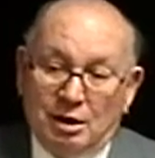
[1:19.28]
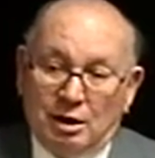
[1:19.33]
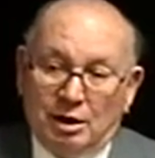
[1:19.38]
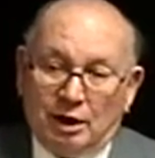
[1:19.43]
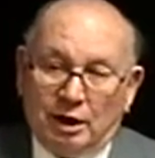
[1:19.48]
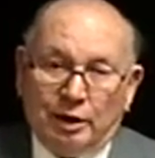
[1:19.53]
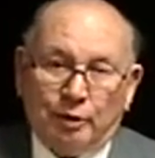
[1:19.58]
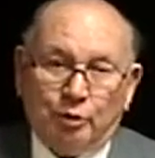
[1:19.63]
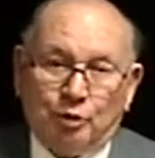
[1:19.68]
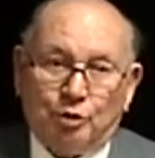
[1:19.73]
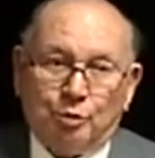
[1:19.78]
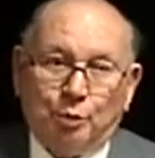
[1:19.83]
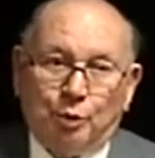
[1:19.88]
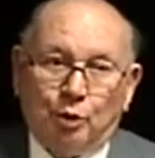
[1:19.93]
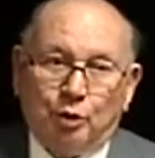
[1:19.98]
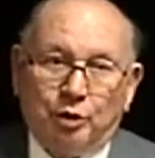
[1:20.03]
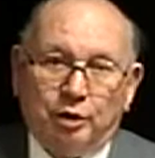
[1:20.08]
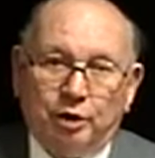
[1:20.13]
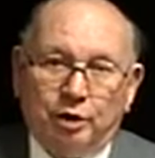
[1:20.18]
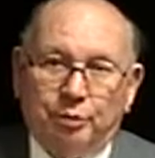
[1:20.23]
I was
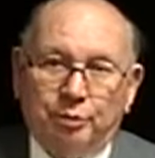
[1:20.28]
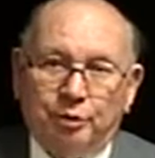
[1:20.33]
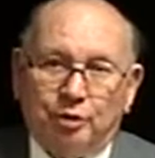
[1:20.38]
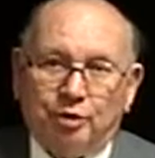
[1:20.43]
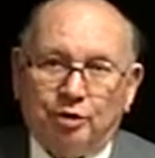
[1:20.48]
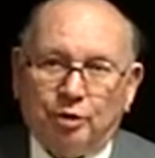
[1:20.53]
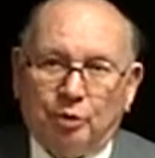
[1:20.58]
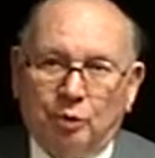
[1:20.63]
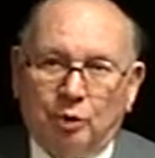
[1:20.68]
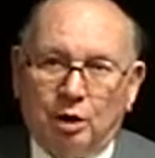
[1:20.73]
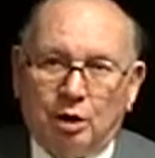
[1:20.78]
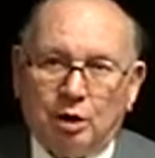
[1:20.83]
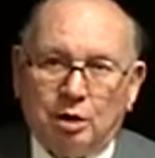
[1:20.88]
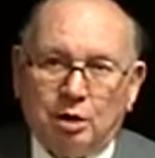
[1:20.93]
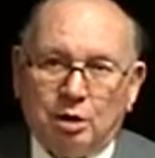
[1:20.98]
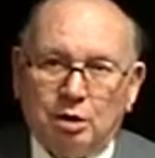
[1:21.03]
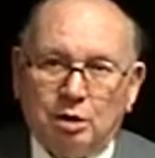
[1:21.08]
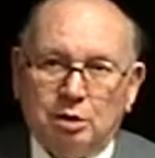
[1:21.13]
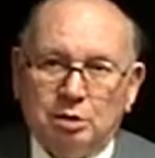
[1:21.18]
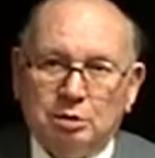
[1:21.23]
born in
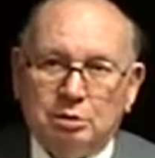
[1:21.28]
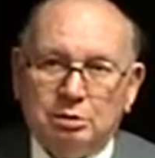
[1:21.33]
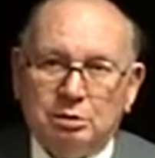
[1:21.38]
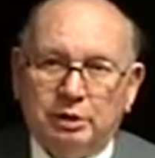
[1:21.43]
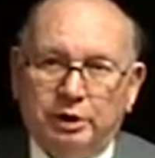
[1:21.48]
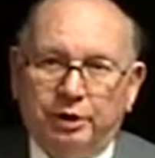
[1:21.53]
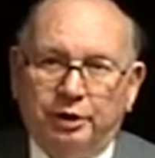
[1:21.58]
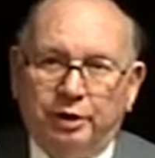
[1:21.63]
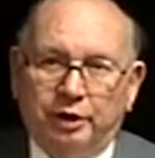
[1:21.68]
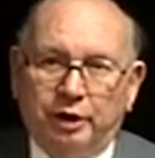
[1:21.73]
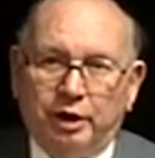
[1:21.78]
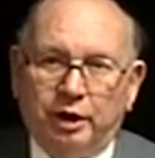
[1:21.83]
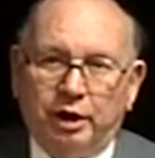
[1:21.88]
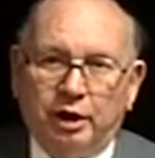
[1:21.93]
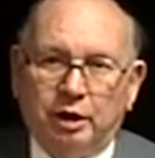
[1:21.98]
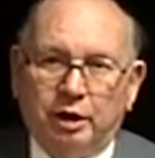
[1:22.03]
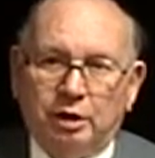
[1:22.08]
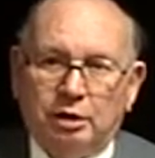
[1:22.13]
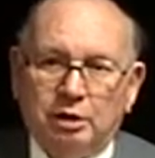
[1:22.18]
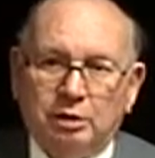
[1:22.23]
Mishawaka,
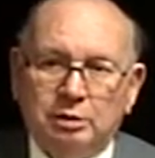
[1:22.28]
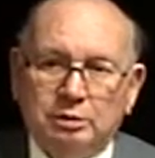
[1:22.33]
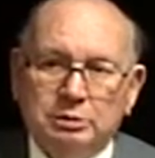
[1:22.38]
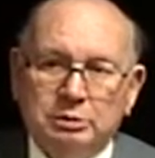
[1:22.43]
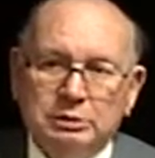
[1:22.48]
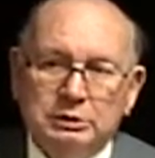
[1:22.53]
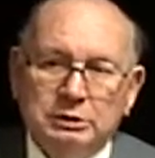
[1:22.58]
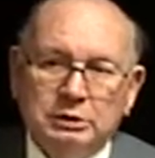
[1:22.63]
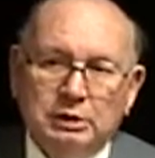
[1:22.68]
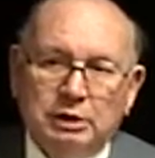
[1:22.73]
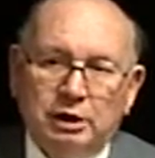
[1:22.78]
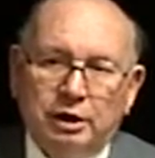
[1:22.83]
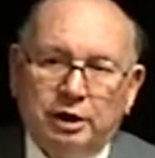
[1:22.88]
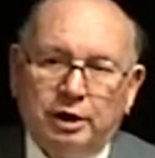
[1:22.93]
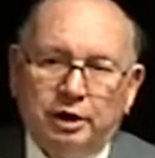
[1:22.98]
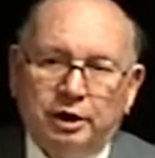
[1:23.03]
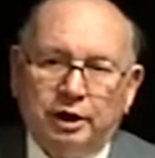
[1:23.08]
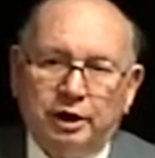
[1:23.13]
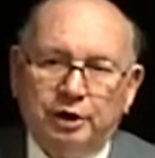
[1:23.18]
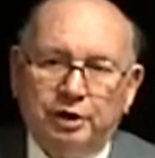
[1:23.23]
Indiana
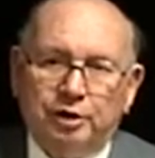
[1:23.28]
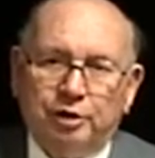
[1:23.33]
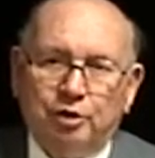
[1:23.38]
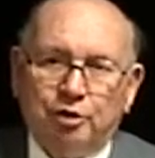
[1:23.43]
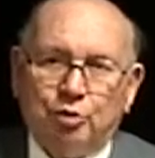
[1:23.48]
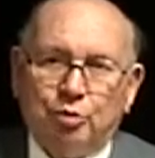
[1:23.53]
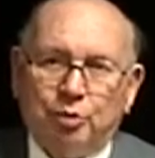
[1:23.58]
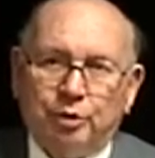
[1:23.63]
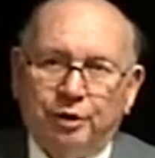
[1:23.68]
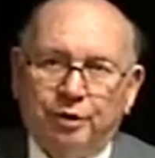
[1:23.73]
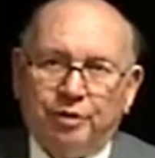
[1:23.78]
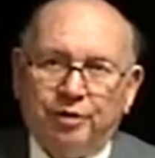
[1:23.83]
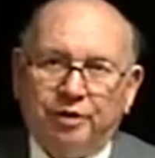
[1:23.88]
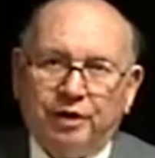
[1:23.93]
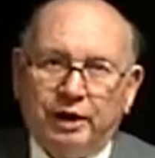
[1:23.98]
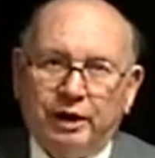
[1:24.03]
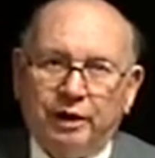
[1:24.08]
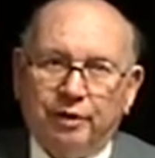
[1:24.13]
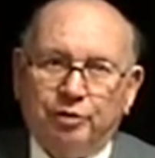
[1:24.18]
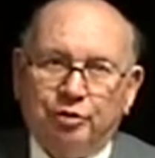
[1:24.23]
in
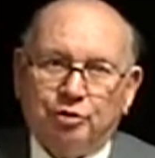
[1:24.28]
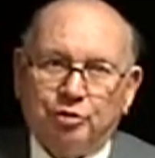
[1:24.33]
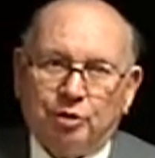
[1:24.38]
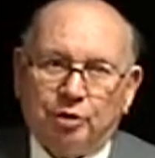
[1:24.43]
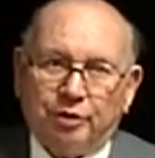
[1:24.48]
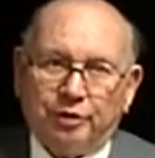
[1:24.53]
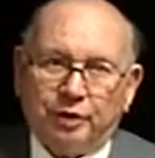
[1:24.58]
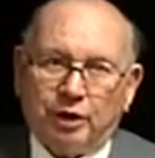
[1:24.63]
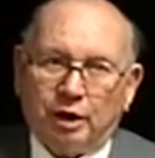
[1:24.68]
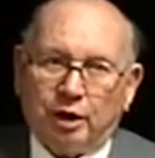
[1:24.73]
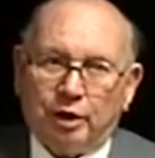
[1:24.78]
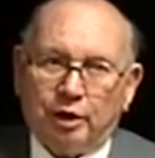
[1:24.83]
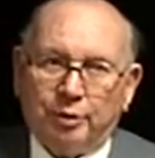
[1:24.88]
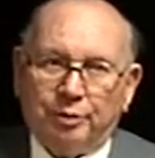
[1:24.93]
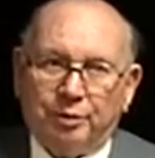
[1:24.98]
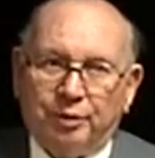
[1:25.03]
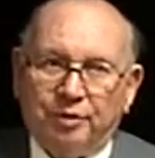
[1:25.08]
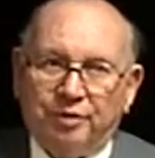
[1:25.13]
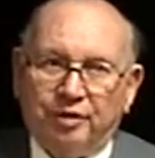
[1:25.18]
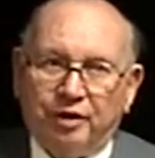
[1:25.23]
1925 so that I could
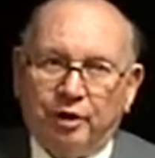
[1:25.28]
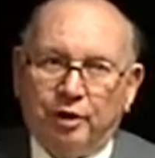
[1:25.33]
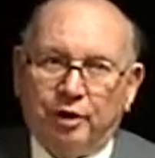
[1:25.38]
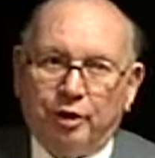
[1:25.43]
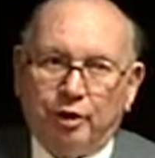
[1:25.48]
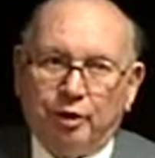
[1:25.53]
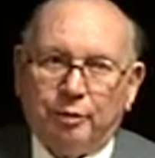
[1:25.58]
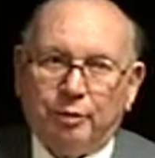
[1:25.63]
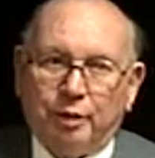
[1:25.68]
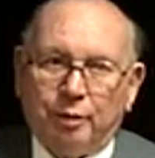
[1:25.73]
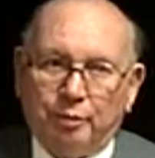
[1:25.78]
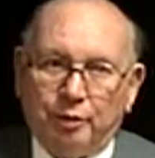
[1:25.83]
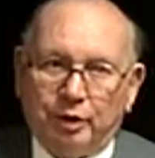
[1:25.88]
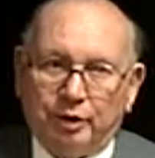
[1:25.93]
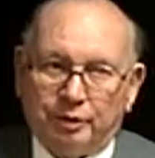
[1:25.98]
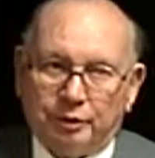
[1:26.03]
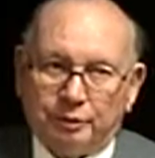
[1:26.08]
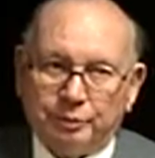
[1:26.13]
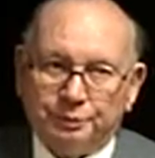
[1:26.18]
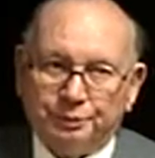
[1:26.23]
be very near my
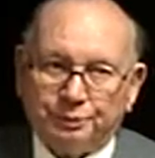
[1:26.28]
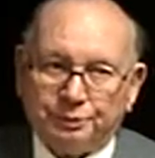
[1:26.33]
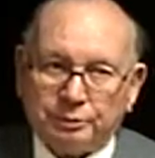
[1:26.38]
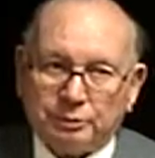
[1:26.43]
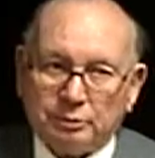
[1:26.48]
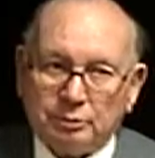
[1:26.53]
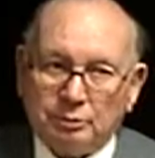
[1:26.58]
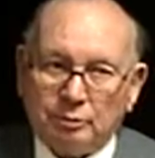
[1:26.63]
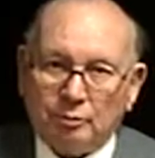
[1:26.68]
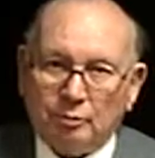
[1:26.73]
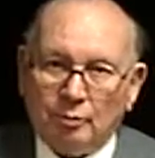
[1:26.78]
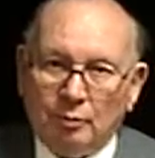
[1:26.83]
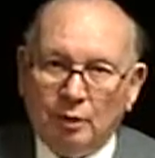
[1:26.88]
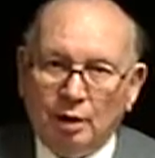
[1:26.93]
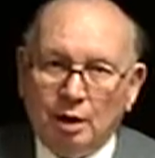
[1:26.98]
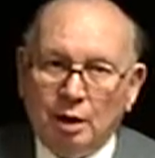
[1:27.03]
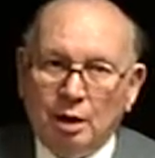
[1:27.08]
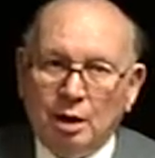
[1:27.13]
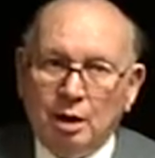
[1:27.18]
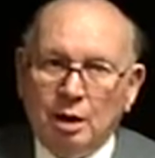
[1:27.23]
mother.
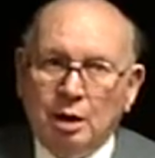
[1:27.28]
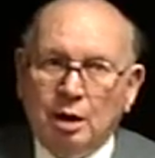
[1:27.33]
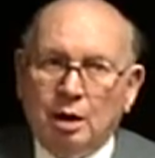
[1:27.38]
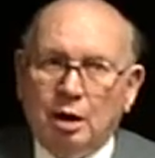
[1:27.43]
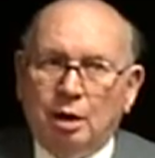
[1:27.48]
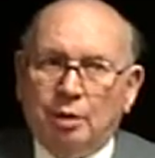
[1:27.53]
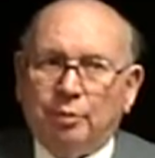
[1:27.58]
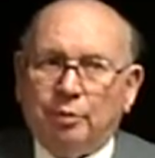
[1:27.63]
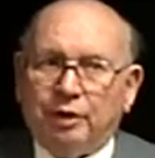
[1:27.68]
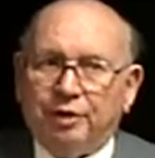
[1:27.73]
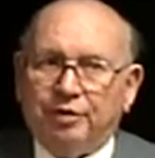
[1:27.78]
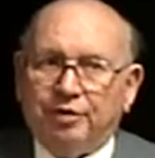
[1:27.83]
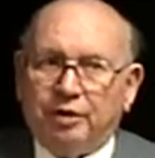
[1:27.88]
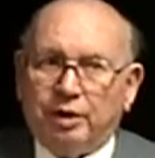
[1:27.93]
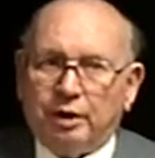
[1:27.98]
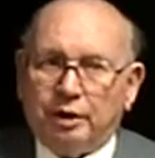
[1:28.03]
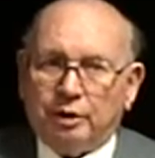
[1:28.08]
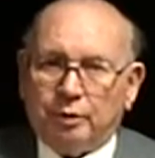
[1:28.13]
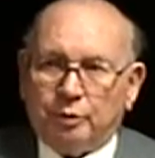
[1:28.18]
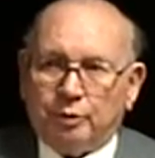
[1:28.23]
My
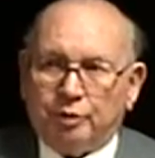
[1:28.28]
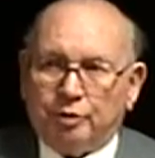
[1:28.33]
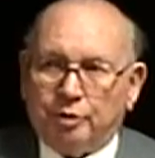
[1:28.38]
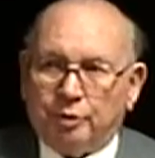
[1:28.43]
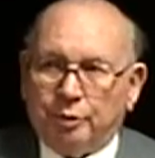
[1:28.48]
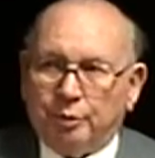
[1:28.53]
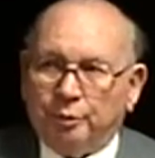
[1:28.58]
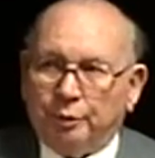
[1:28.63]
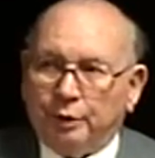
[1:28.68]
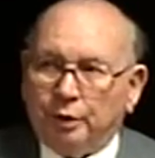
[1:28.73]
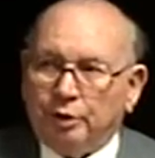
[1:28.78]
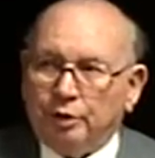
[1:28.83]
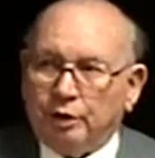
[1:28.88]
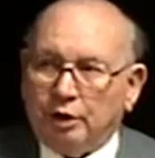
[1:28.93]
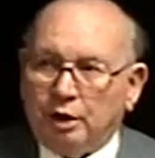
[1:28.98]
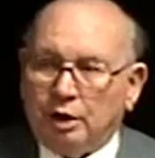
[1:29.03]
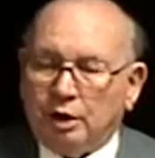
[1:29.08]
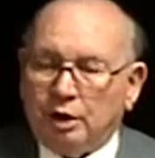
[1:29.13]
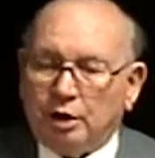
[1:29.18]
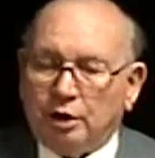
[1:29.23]
father was a
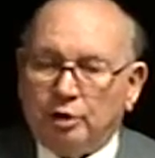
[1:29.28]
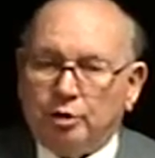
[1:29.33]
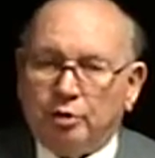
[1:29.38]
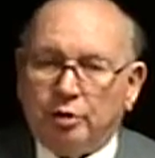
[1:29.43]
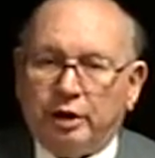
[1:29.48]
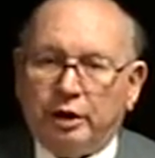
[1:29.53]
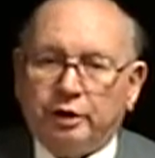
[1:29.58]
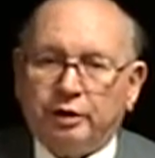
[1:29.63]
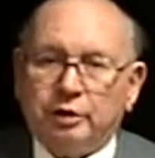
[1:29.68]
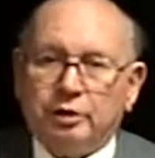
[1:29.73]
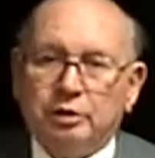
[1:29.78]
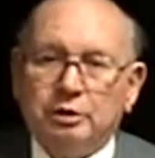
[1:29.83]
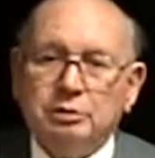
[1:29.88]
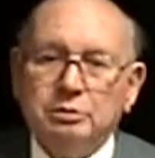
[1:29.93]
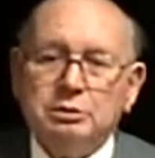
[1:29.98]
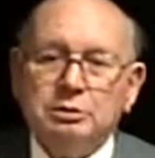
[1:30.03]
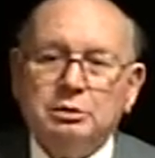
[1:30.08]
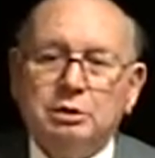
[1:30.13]
building contractor